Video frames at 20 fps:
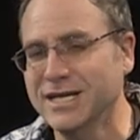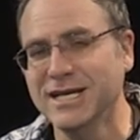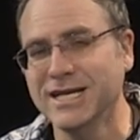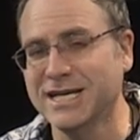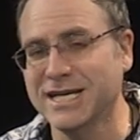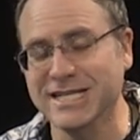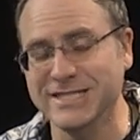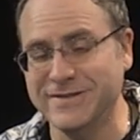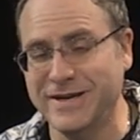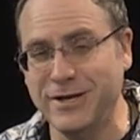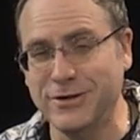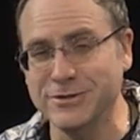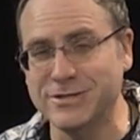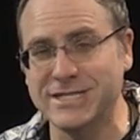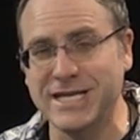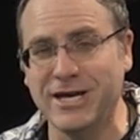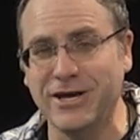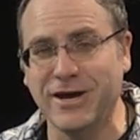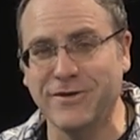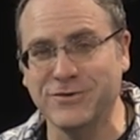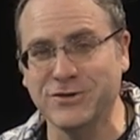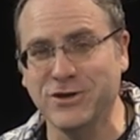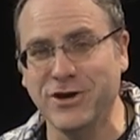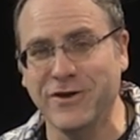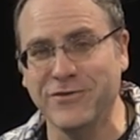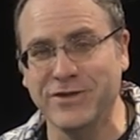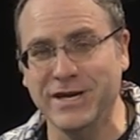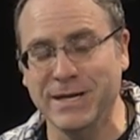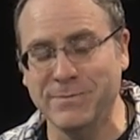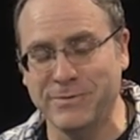Because I don't set it off to go
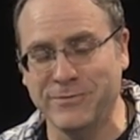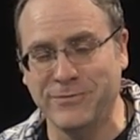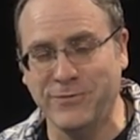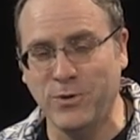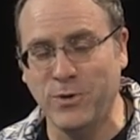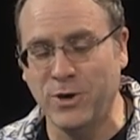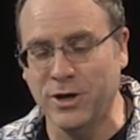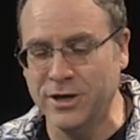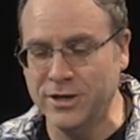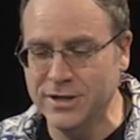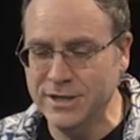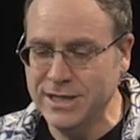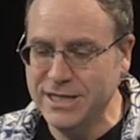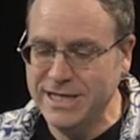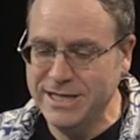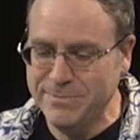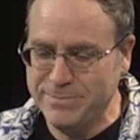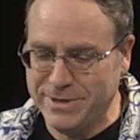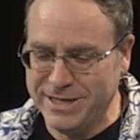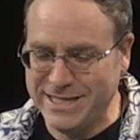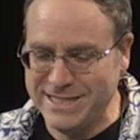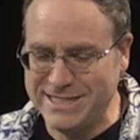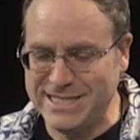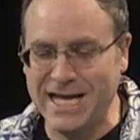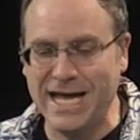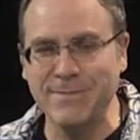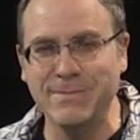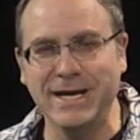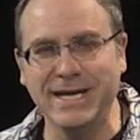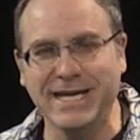off the night before. By the
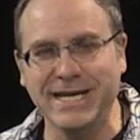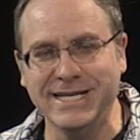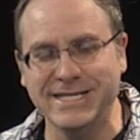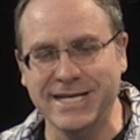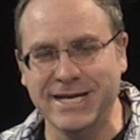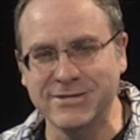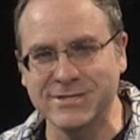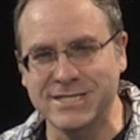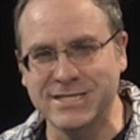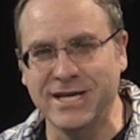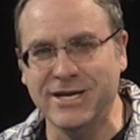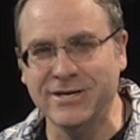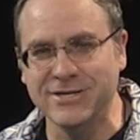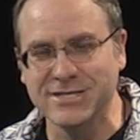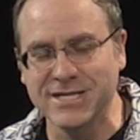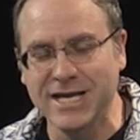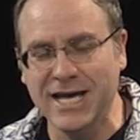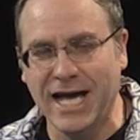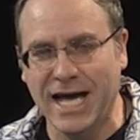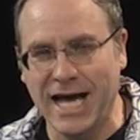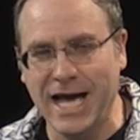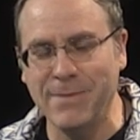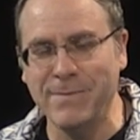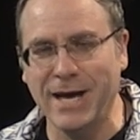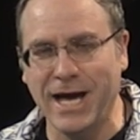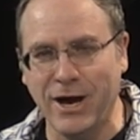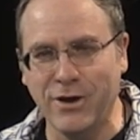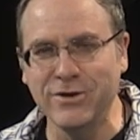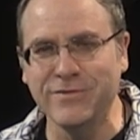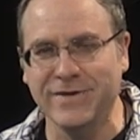time I get downstairs, I'm
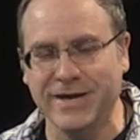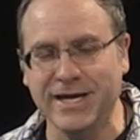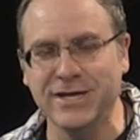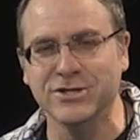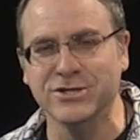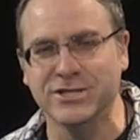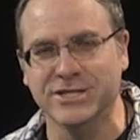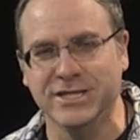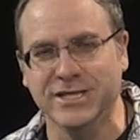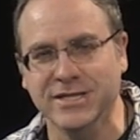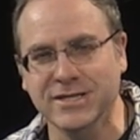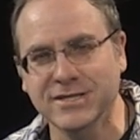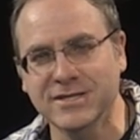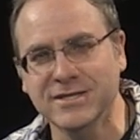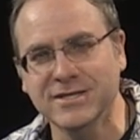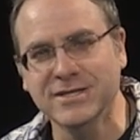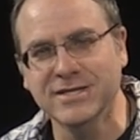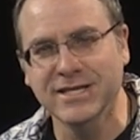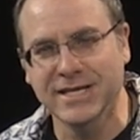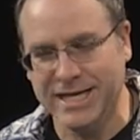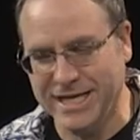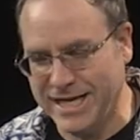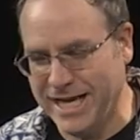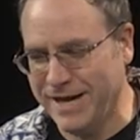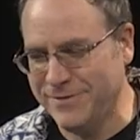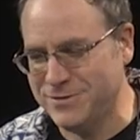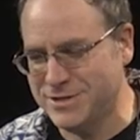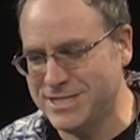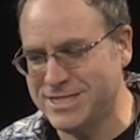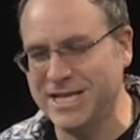out of energy and
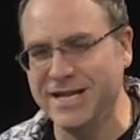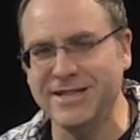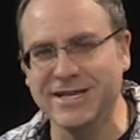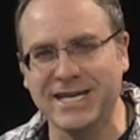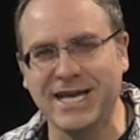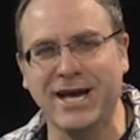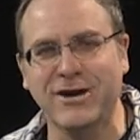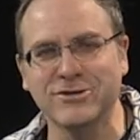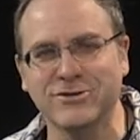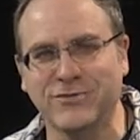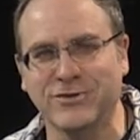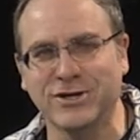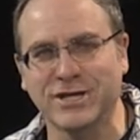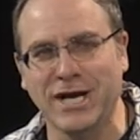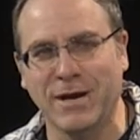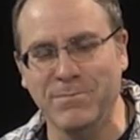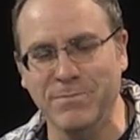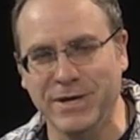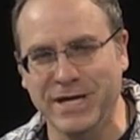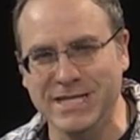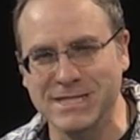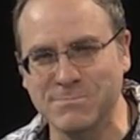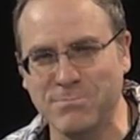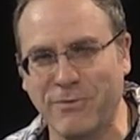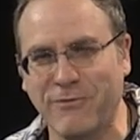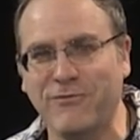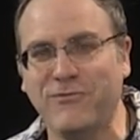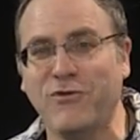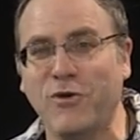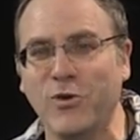have to sit on the couch for a couple minutes
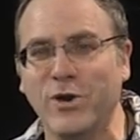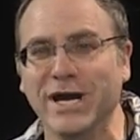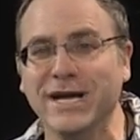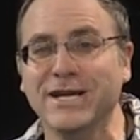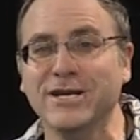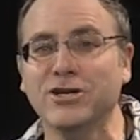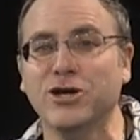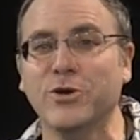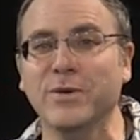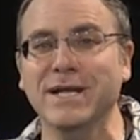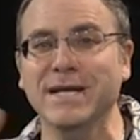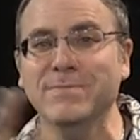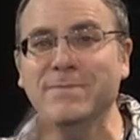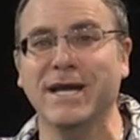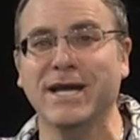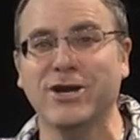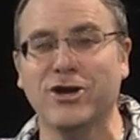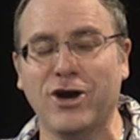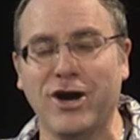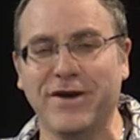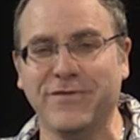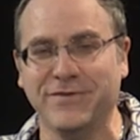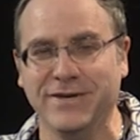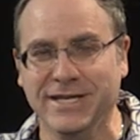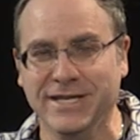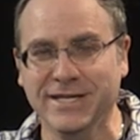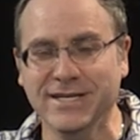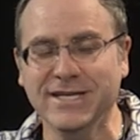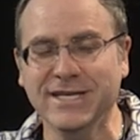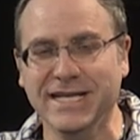before I can go in and make
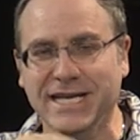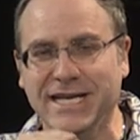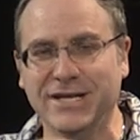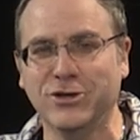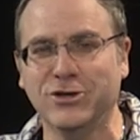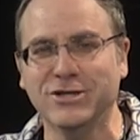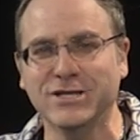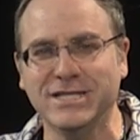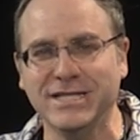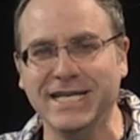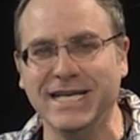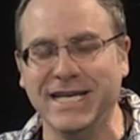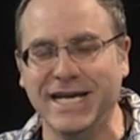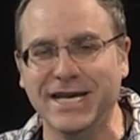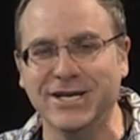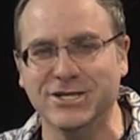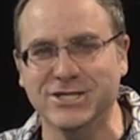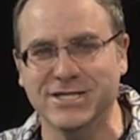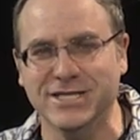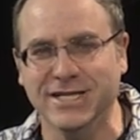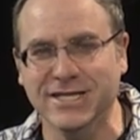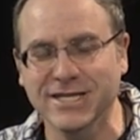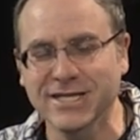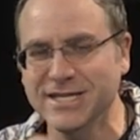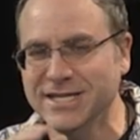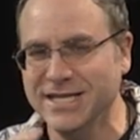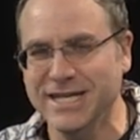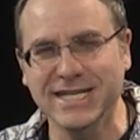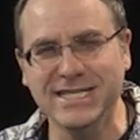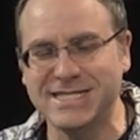coffee in order to get energy.
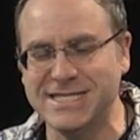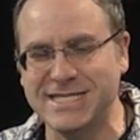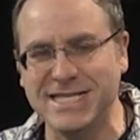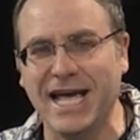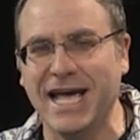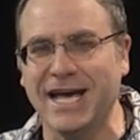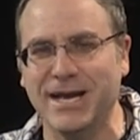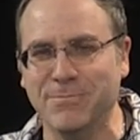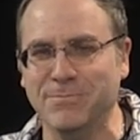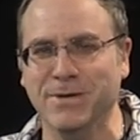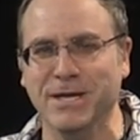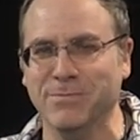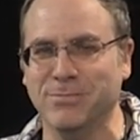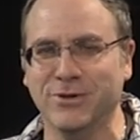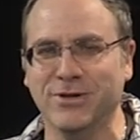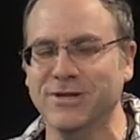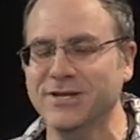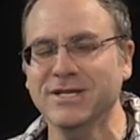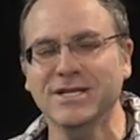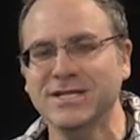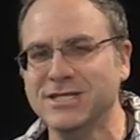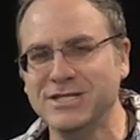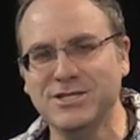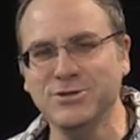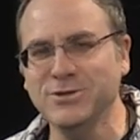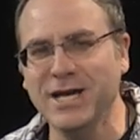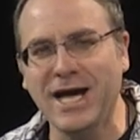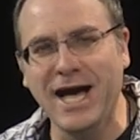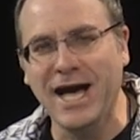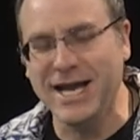It's sad, people. Do
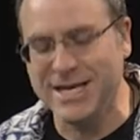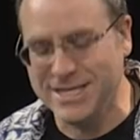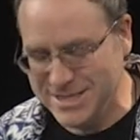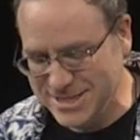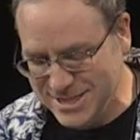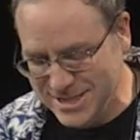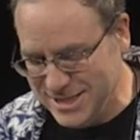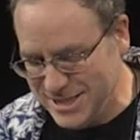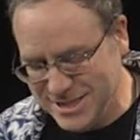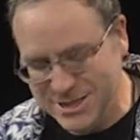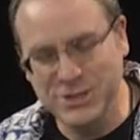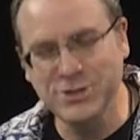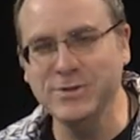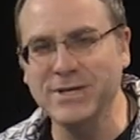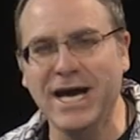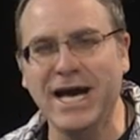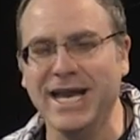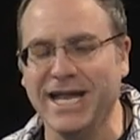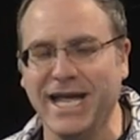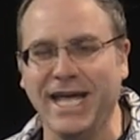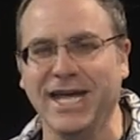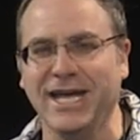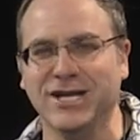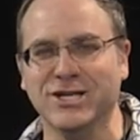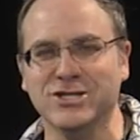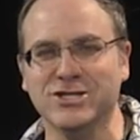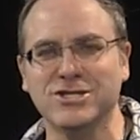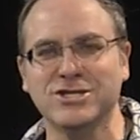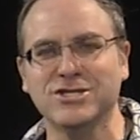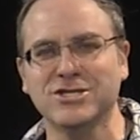not
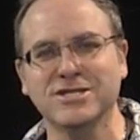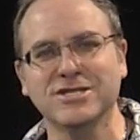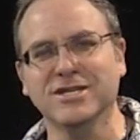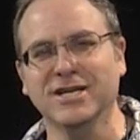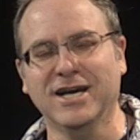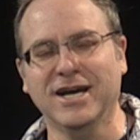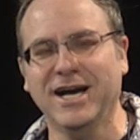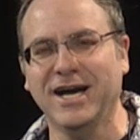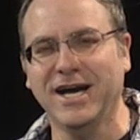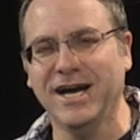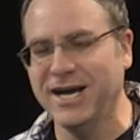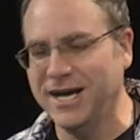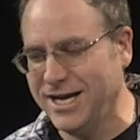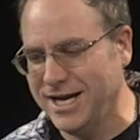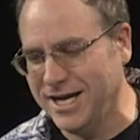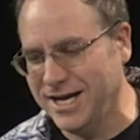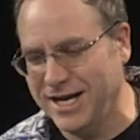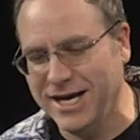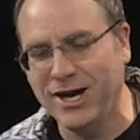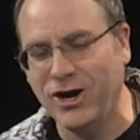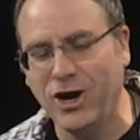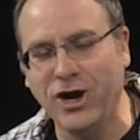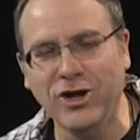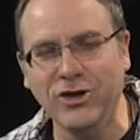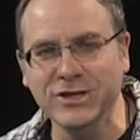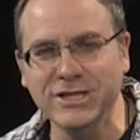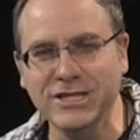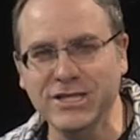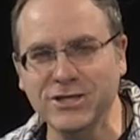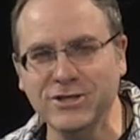age. All
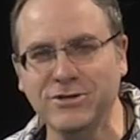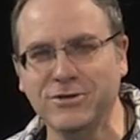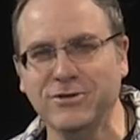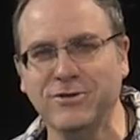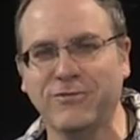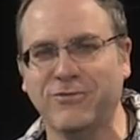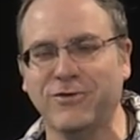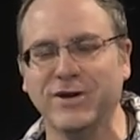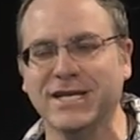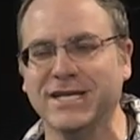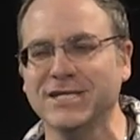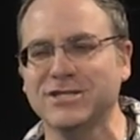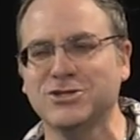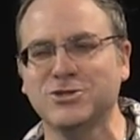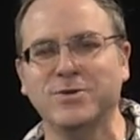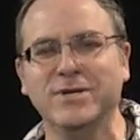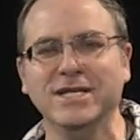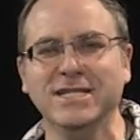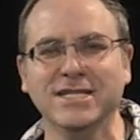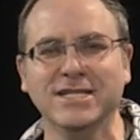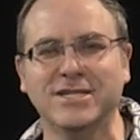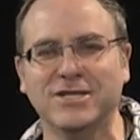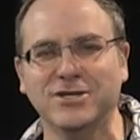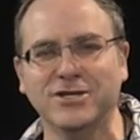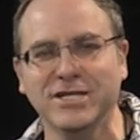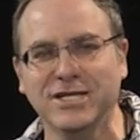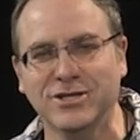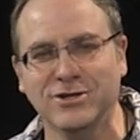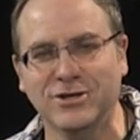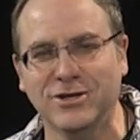you frickin' 20 and
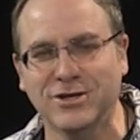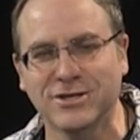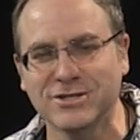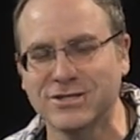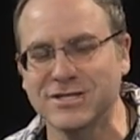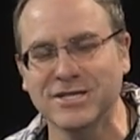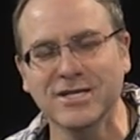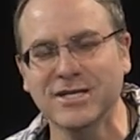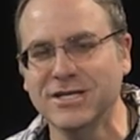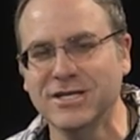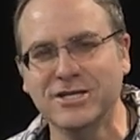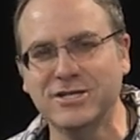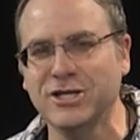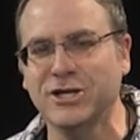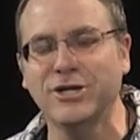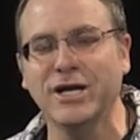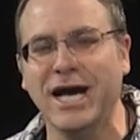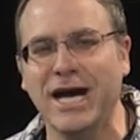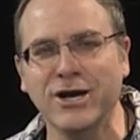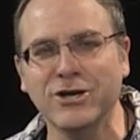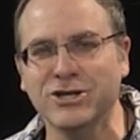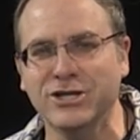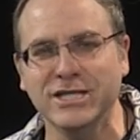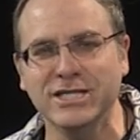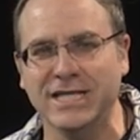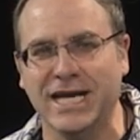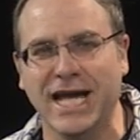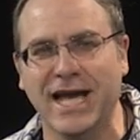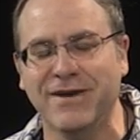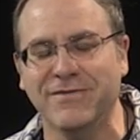30 year olds don't know how good
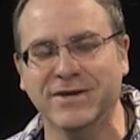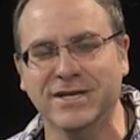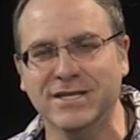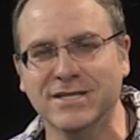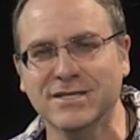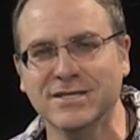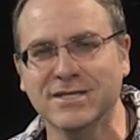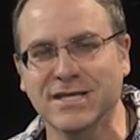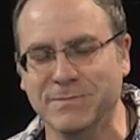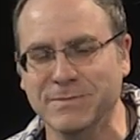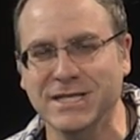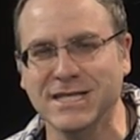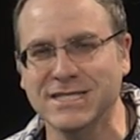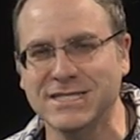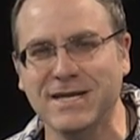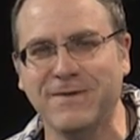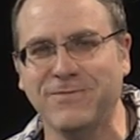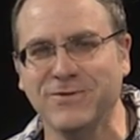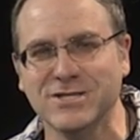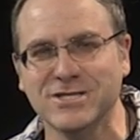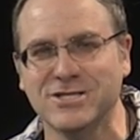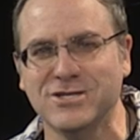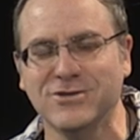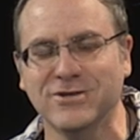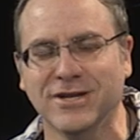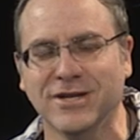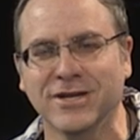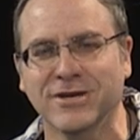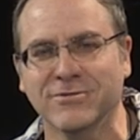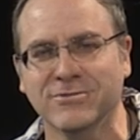you have it. I mean, except for the
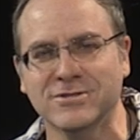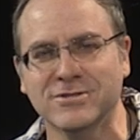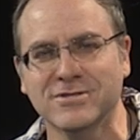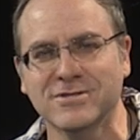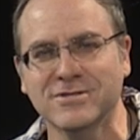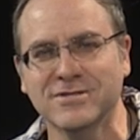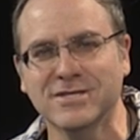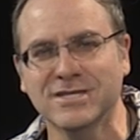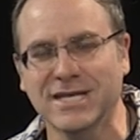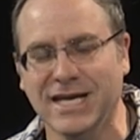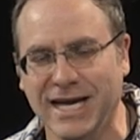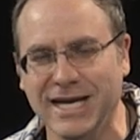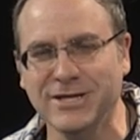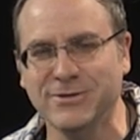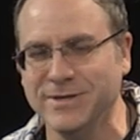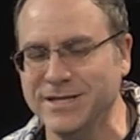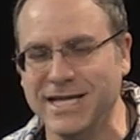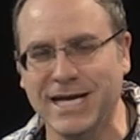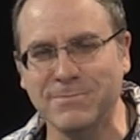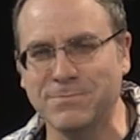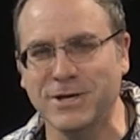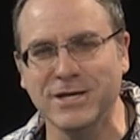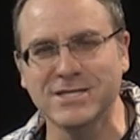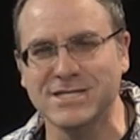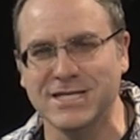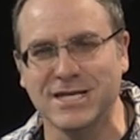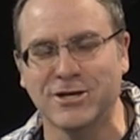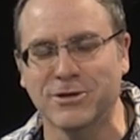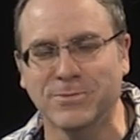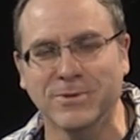student loans. I agree, that part's
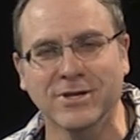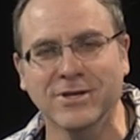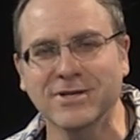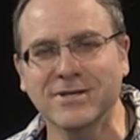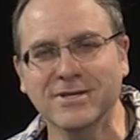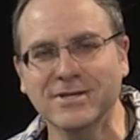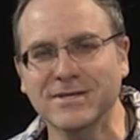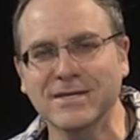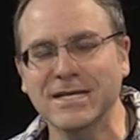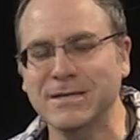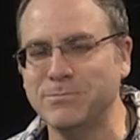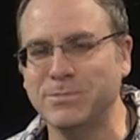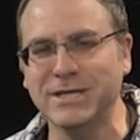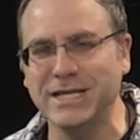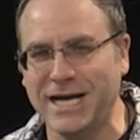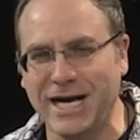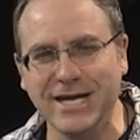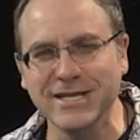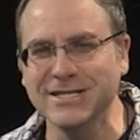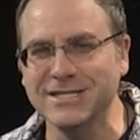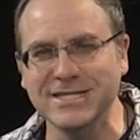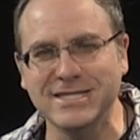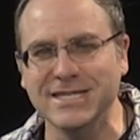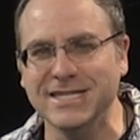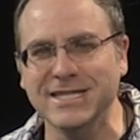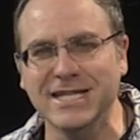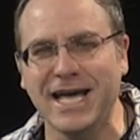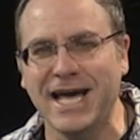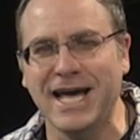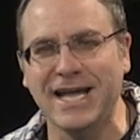terrible. But other
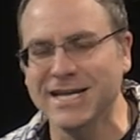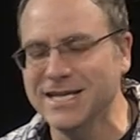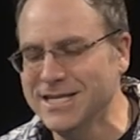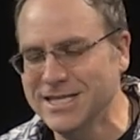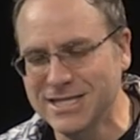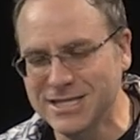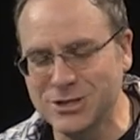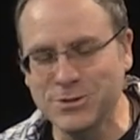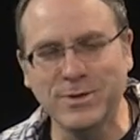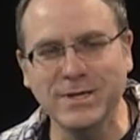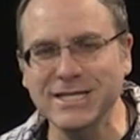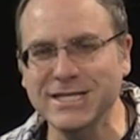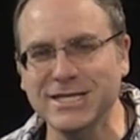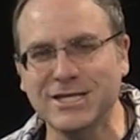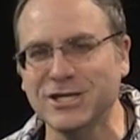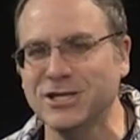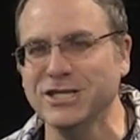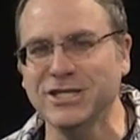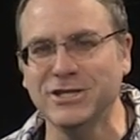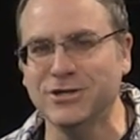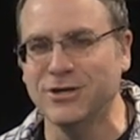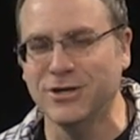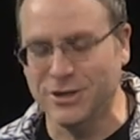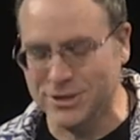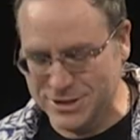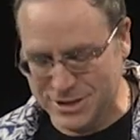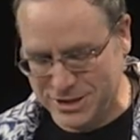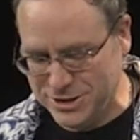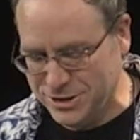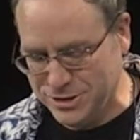than that, 20 and 30 year
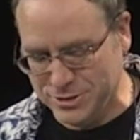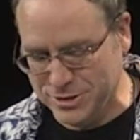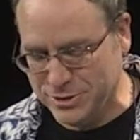olds, you're doing